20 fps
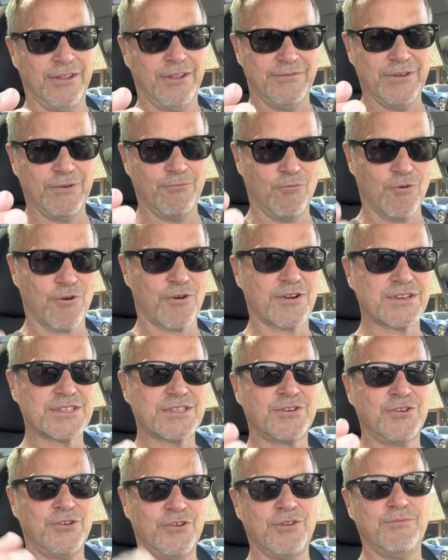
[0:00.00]
if it works,
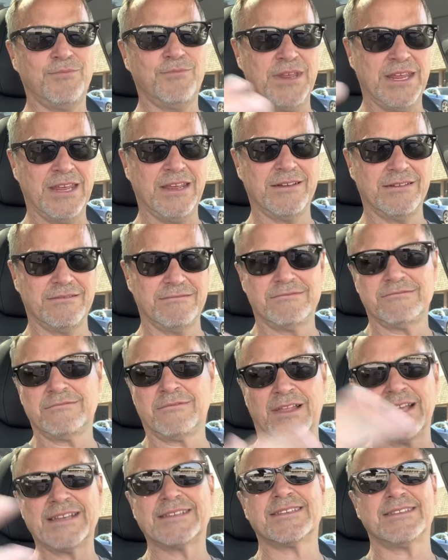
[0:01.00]
could be
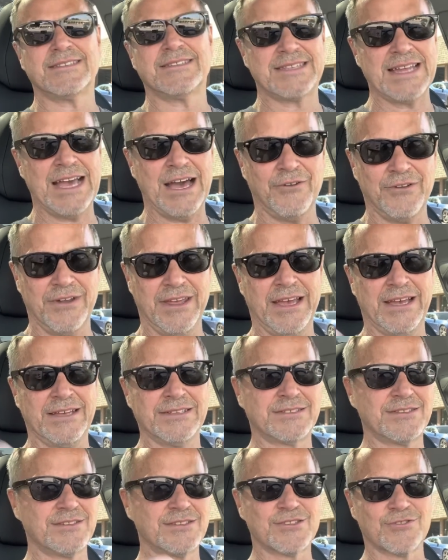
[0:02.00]
licensed out
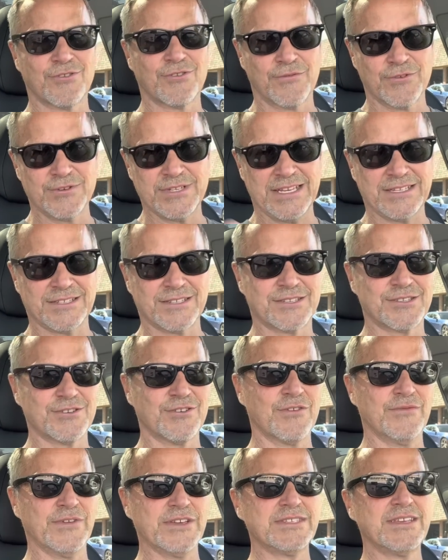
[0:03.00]
as servers as a
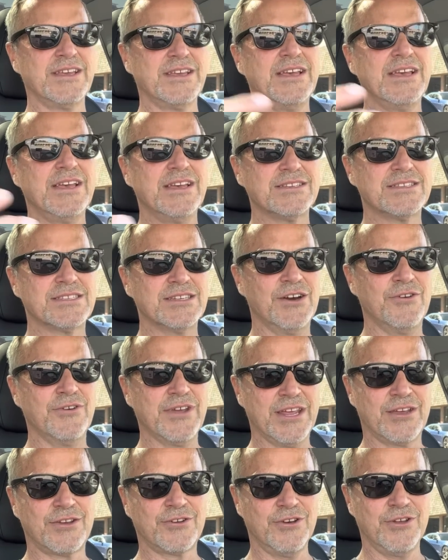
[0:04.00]
service. So
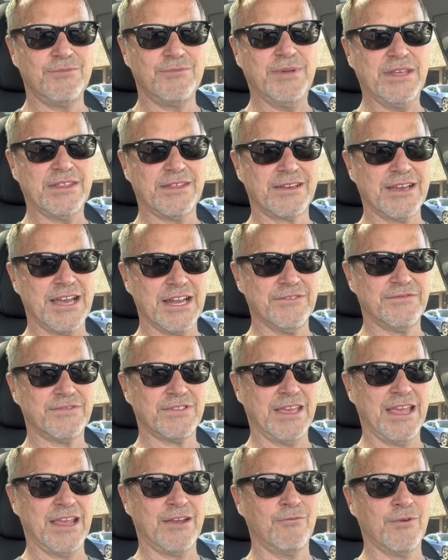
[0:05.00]
it could be the kind of
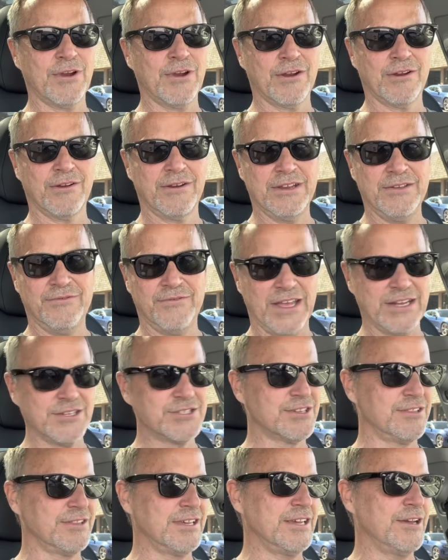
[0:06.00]
thing where
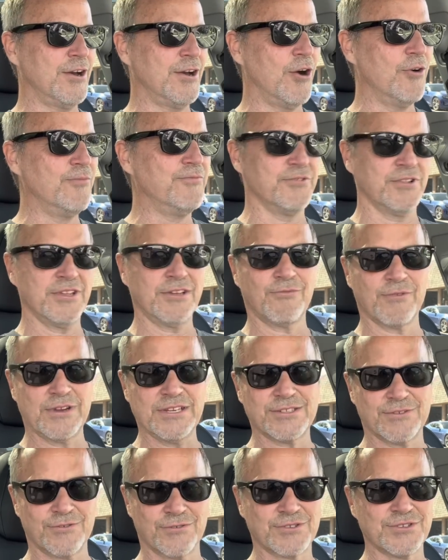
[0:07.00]
eventually, hopefully,
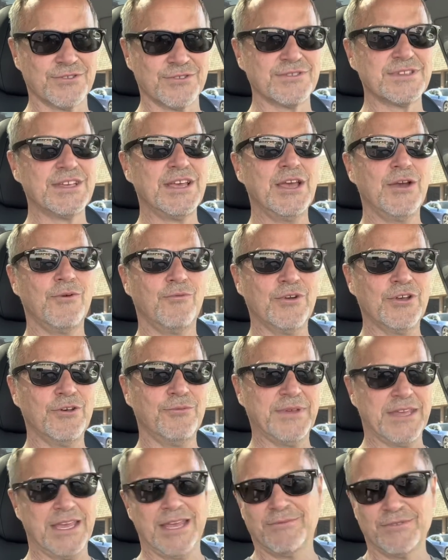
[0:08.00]
researchers will
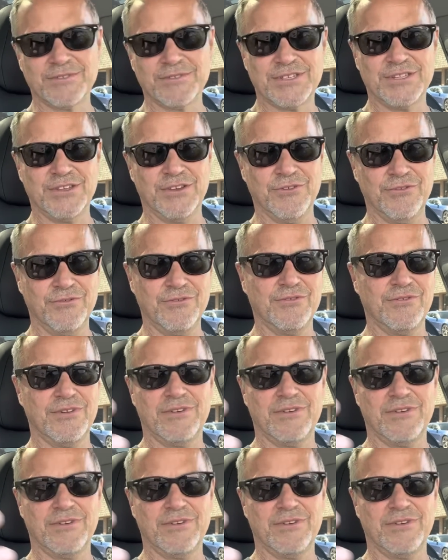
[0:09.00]
be able to